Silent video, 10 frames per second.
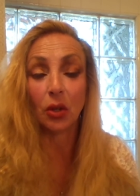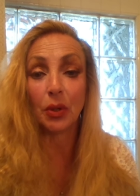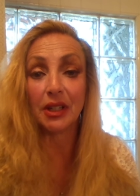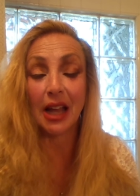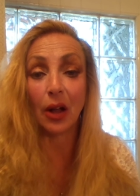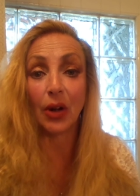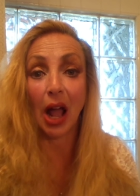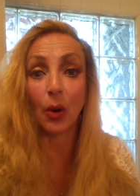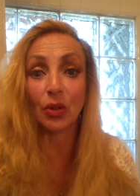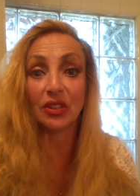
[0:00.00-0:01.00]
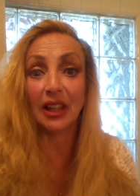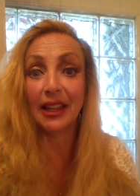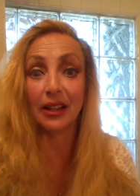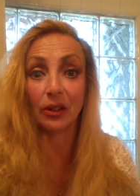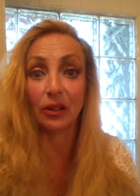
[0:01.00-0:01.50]
going down hours
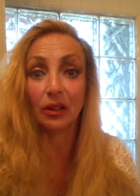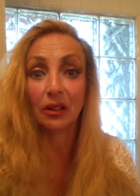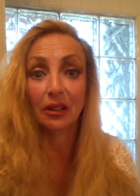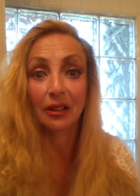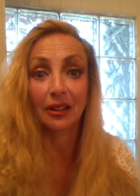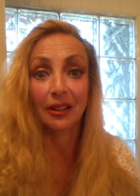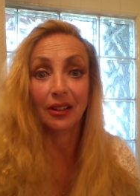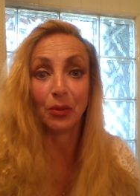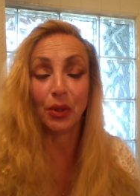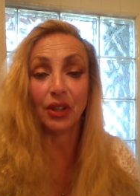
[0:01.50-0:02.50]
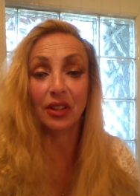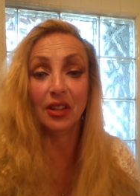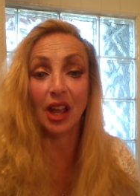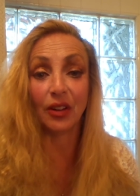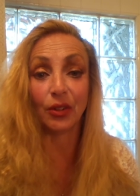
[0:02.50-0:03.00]
later with
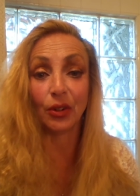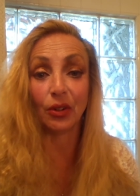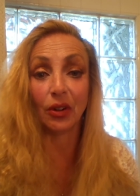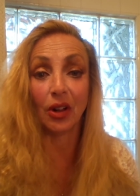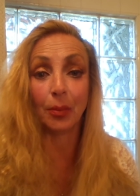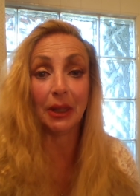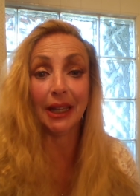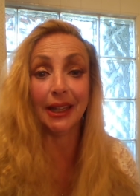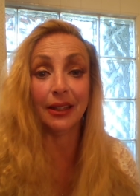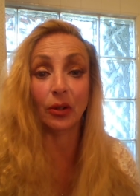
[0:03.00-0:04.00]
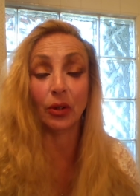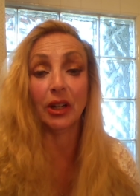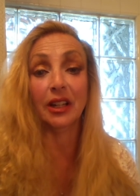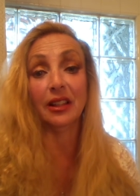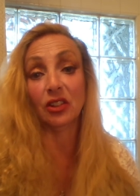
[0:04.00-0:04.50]
never a plane or
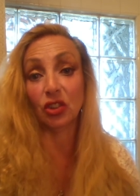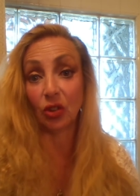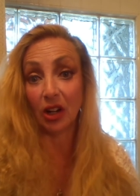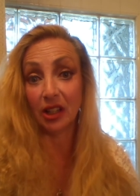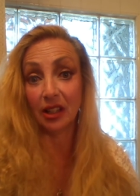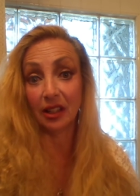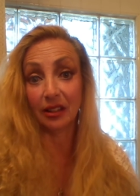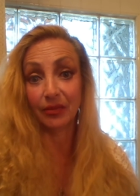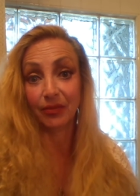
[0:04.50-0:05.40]
anything striking it?